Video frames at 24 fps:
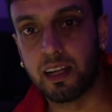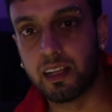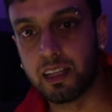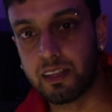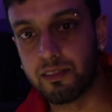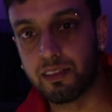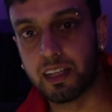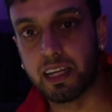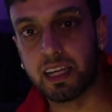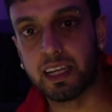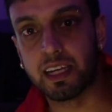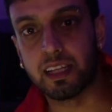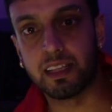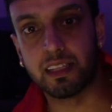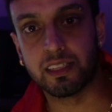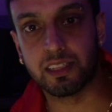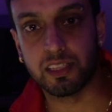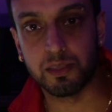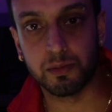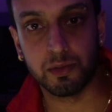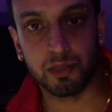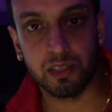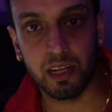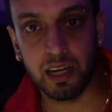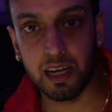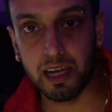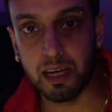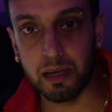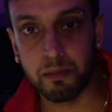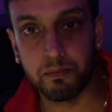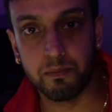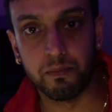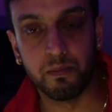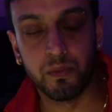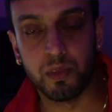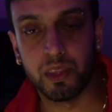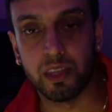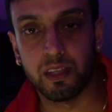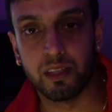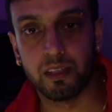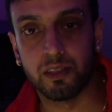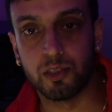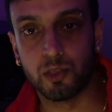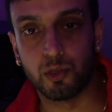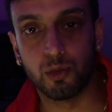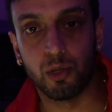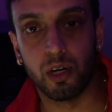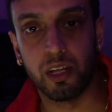Leave a like, subscribe,
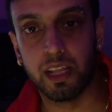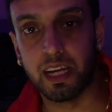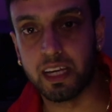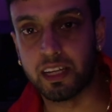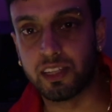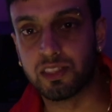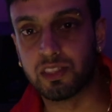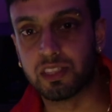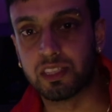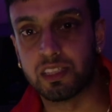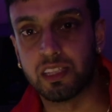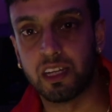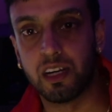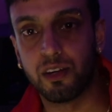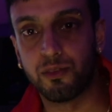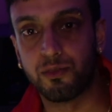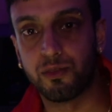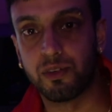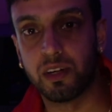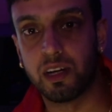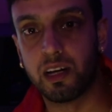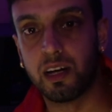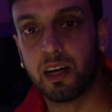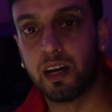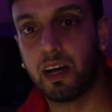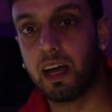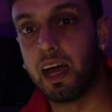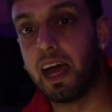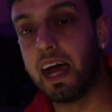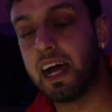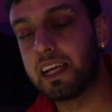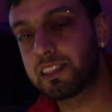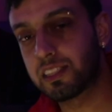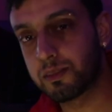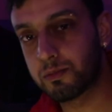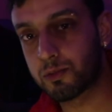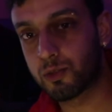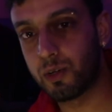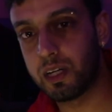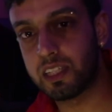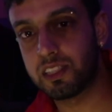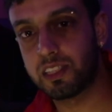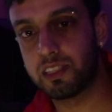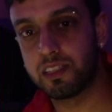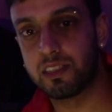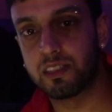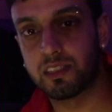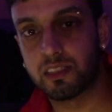do all that good stuff. Ask some
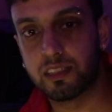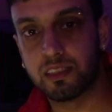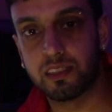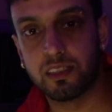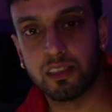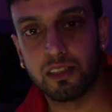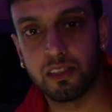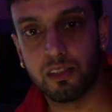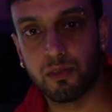questions.